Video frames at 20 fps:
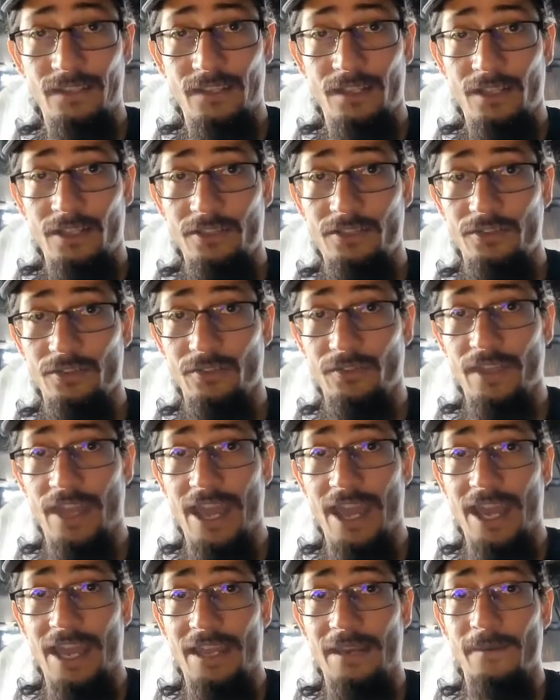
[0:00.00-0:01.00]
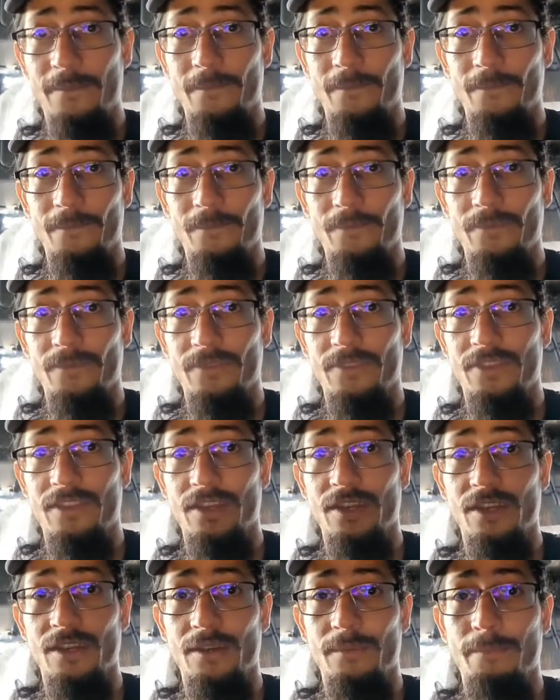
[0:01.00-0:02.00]
so that
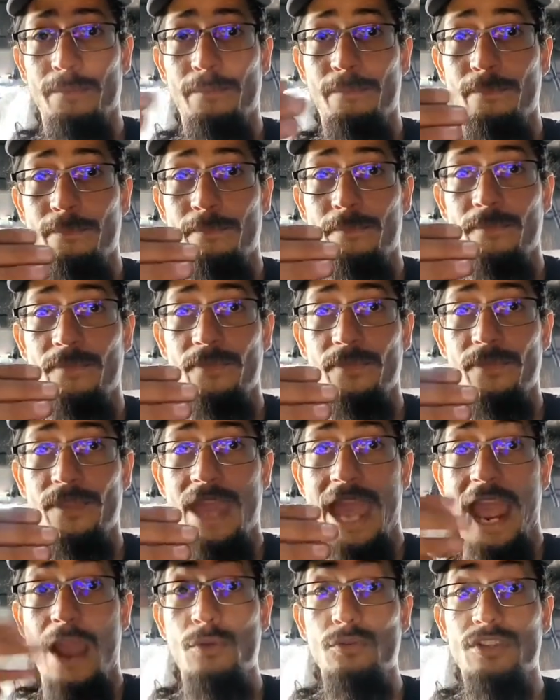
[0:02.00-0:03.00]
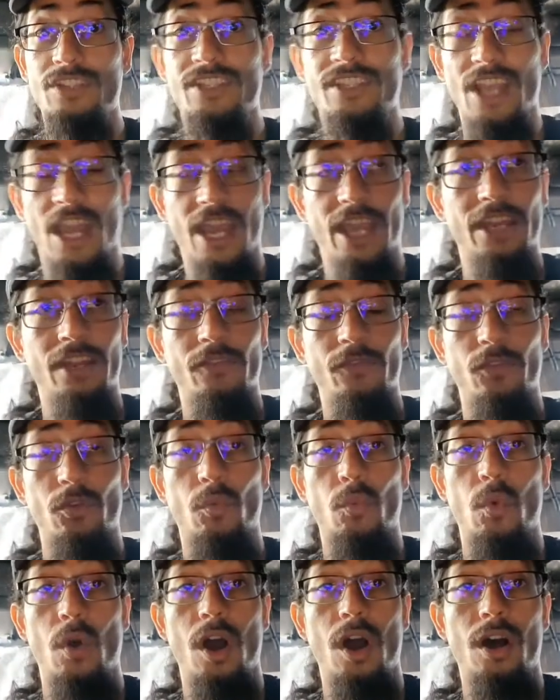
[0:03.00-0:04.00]
the outside of the
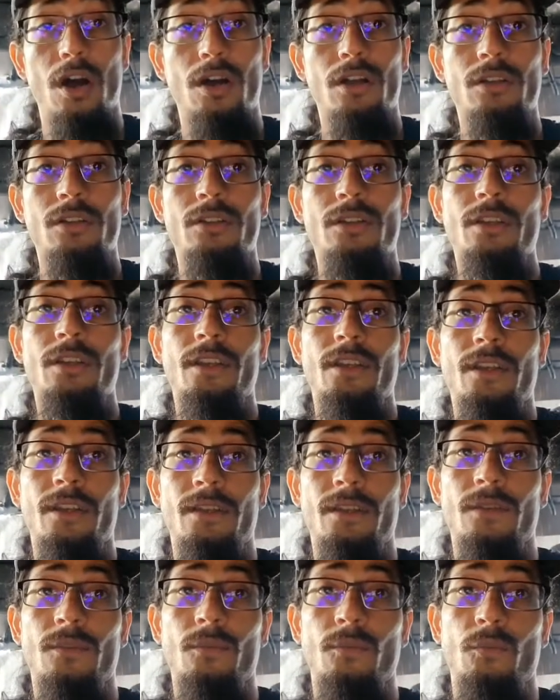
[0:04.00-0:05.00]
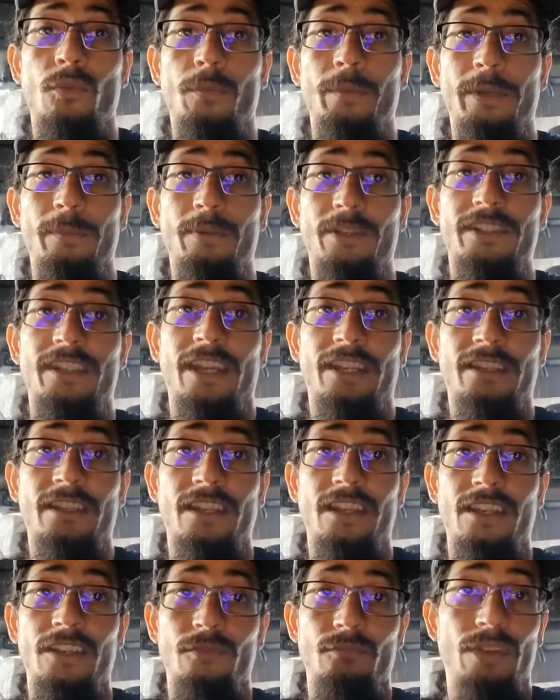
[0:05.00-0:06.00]
wall will be protected
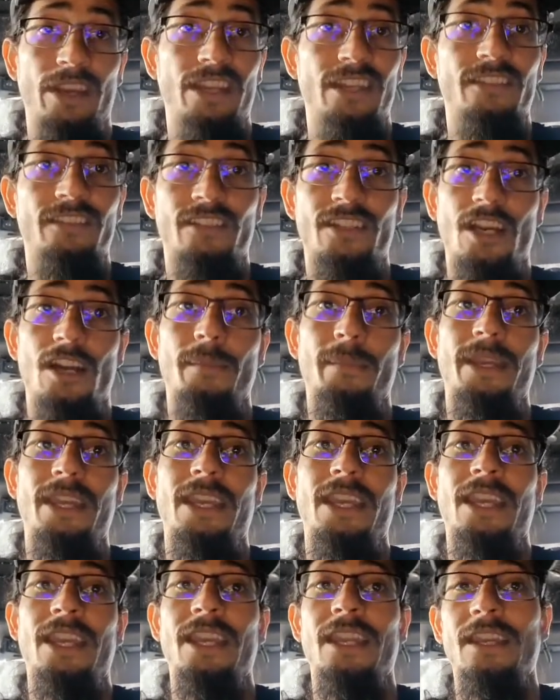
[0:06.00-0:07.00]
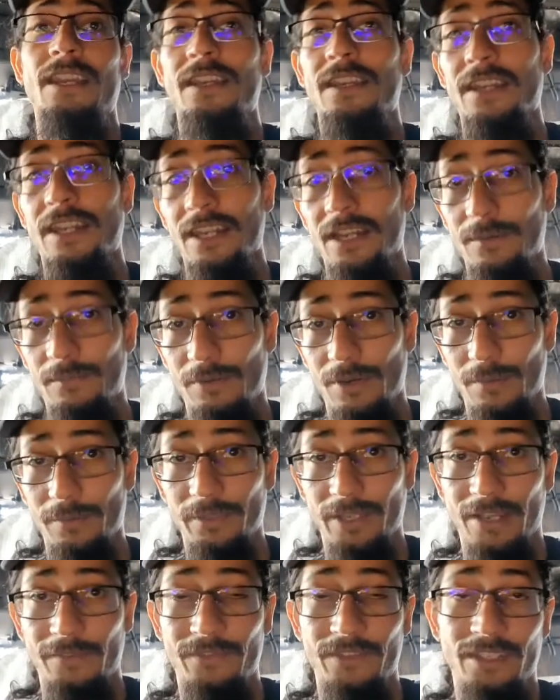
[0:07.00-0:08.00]
and the rains will come in. And I'll probably
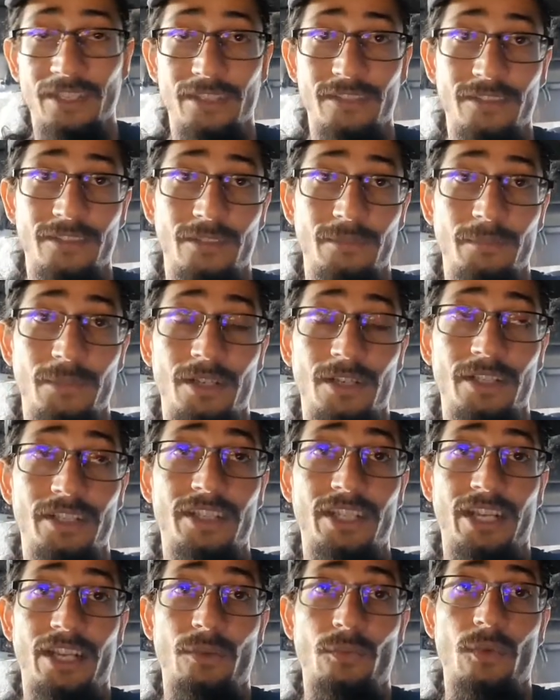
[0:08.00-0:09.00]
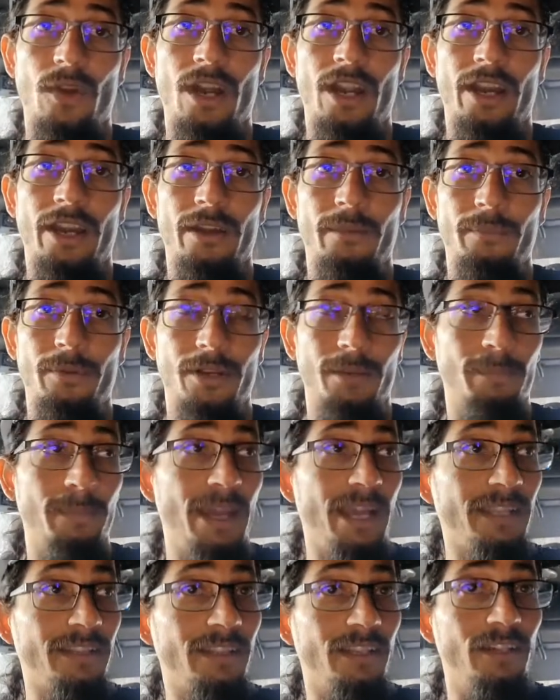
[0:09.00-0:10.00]
have to get some uh, chicken wire, put it back
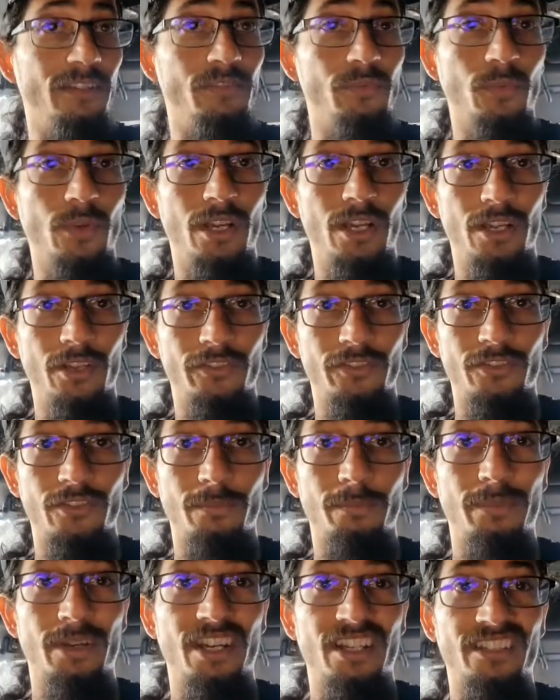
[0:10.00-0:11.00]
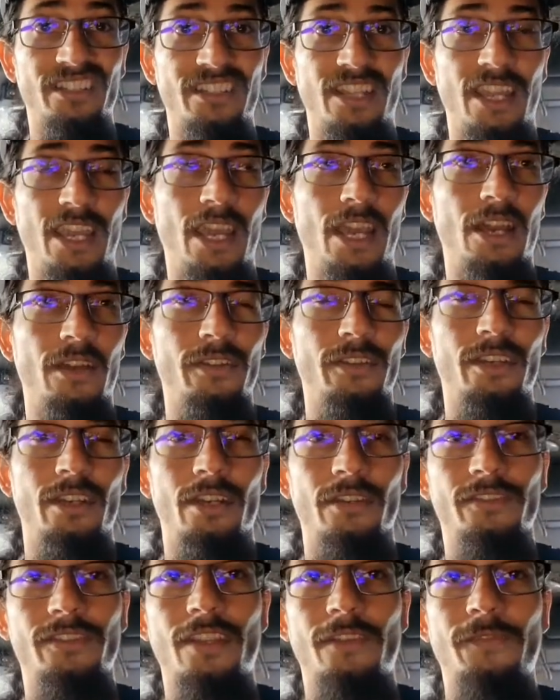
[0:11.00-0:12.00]
there as well so the bugs stay out, you know,
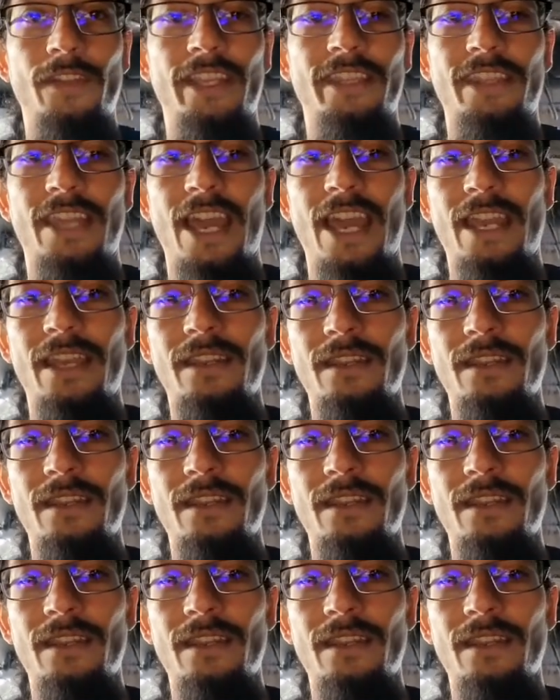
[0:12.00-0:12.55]
stuff like that.